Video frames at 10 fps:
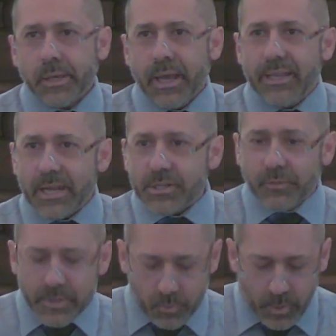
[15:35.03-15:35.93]
And that's the
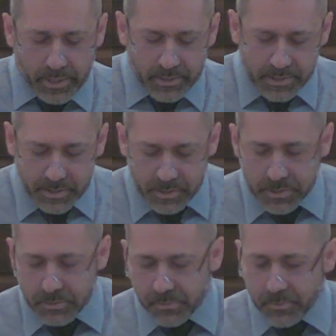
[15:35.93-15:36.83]
reason why this
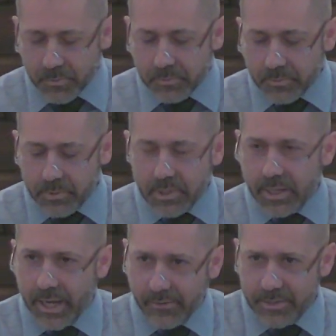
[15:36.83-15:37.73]
is a
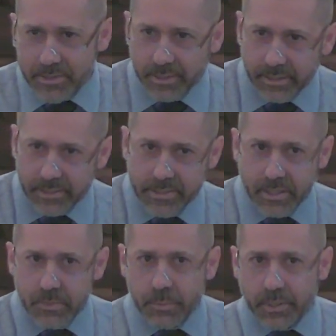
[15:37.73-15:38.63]
heresy in a
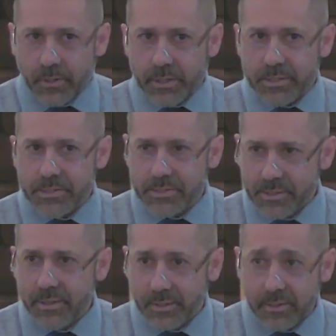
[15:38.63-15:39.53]
sense, because